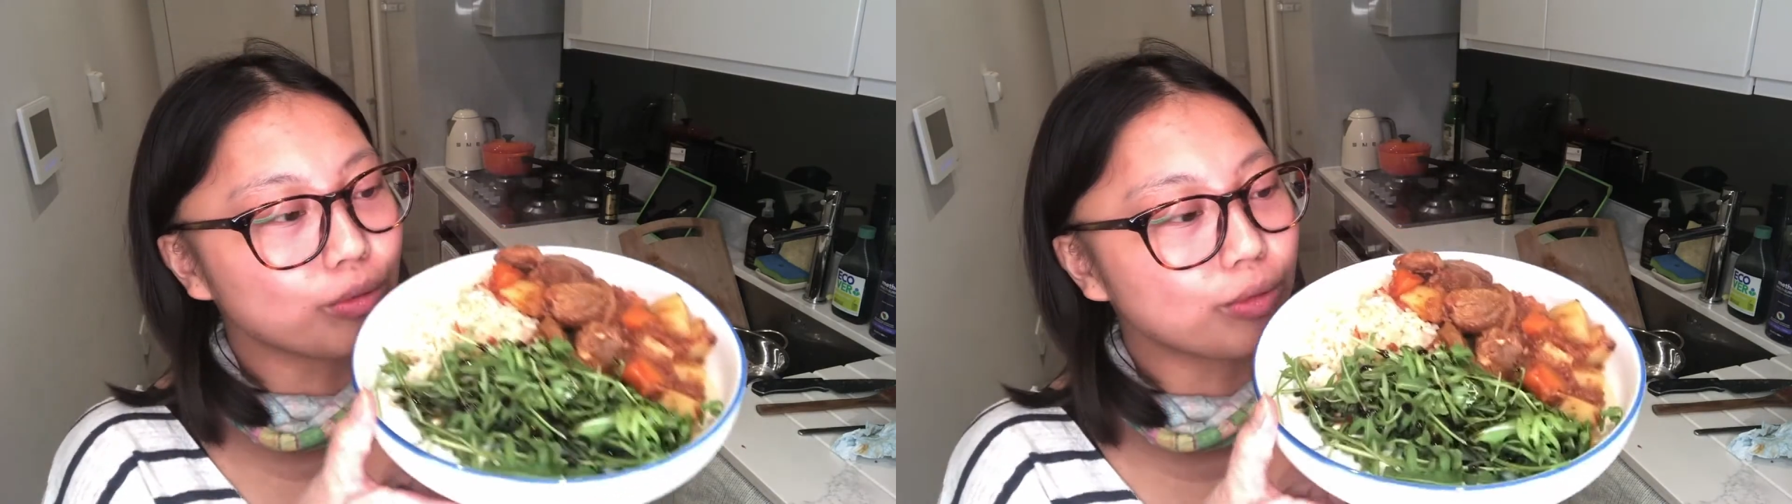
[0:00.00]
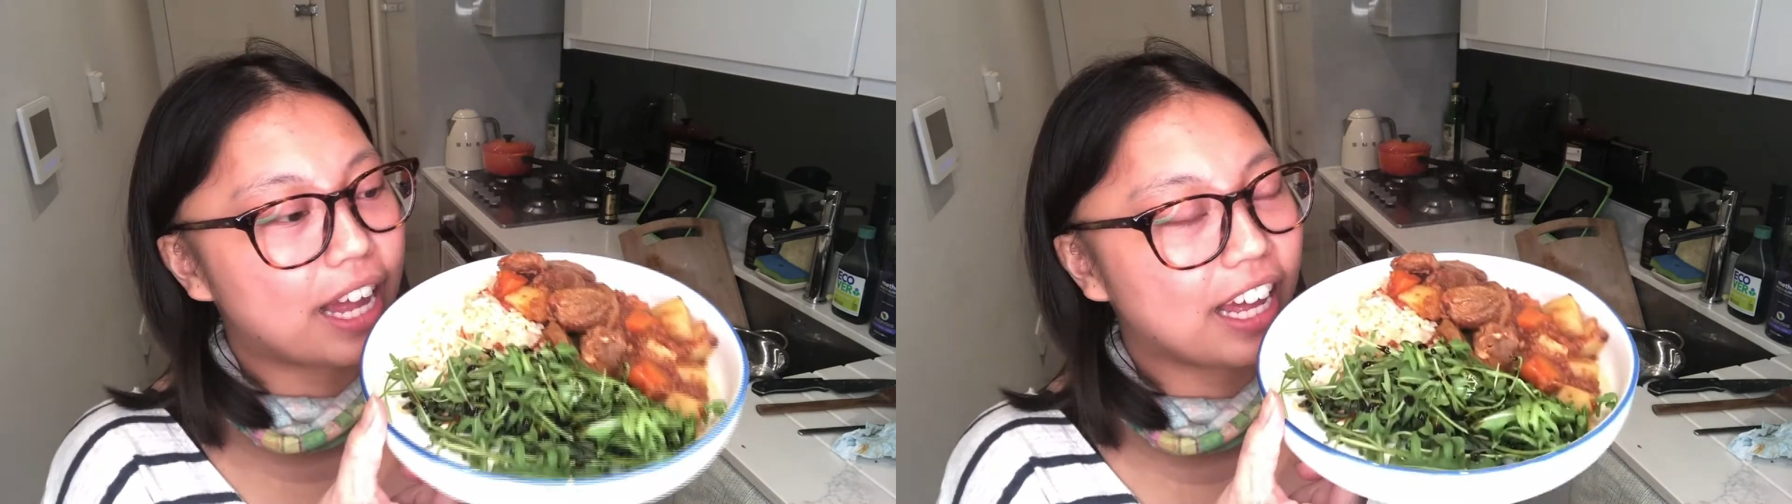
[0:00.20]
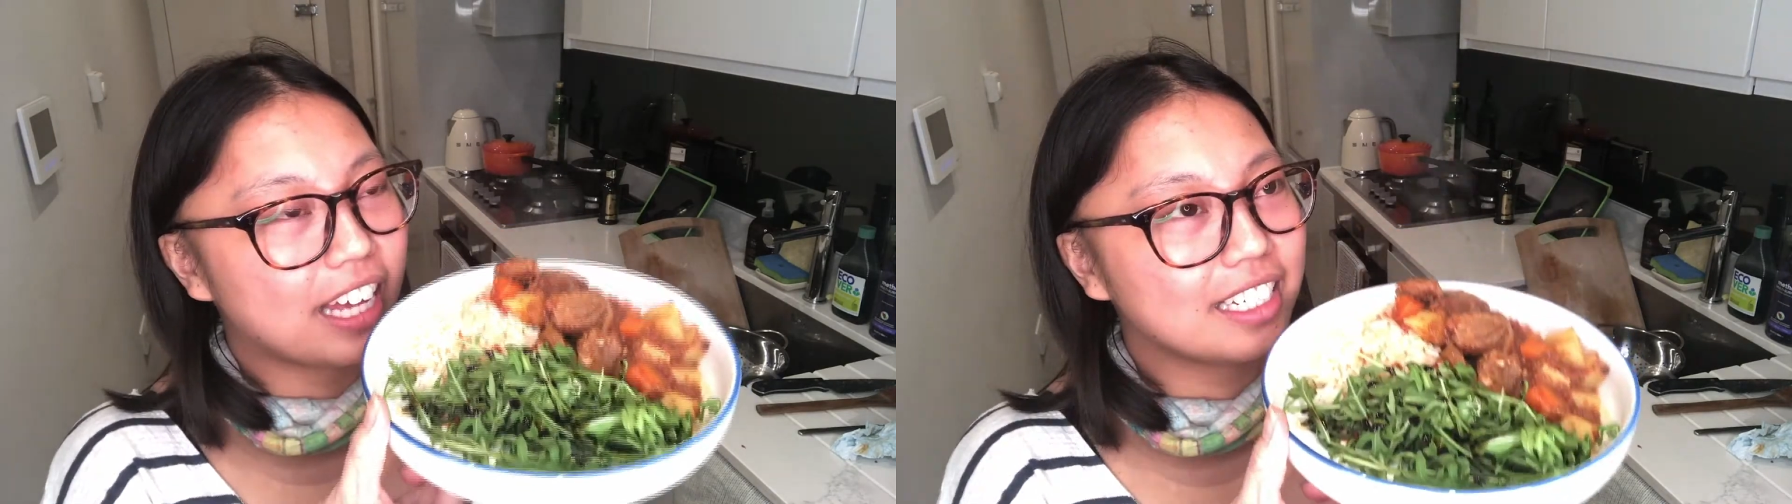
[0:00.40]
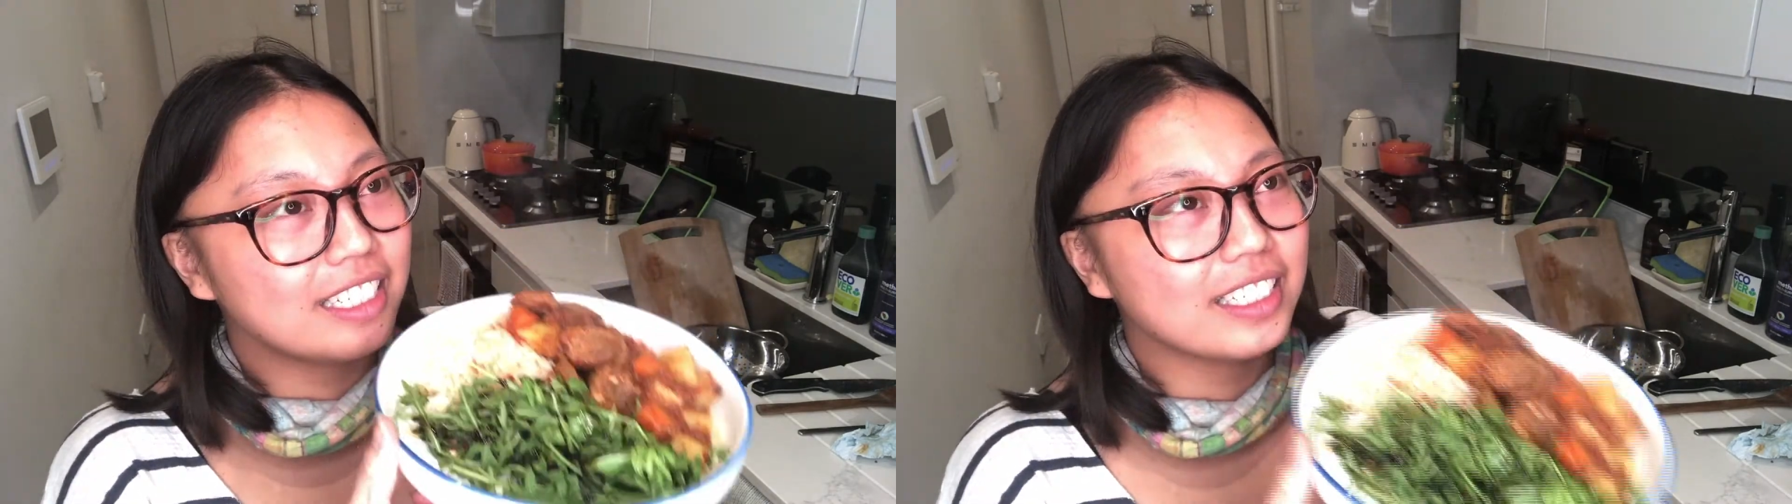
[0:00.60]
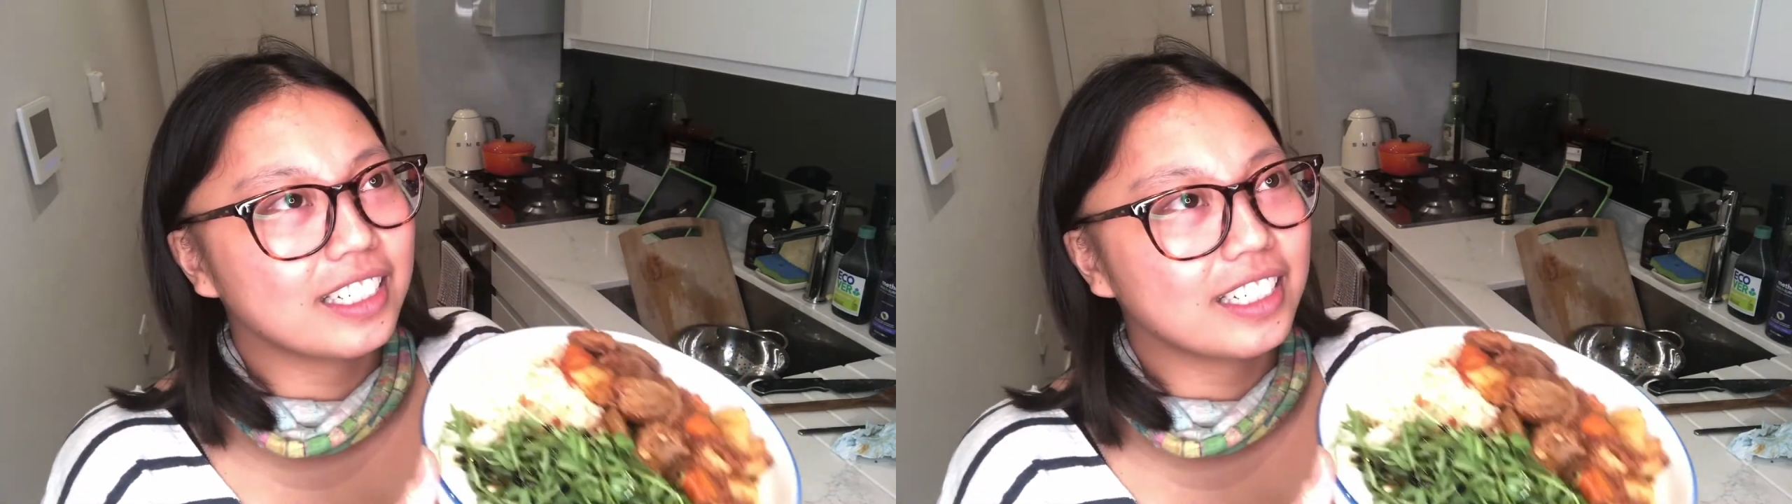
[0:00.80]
Red.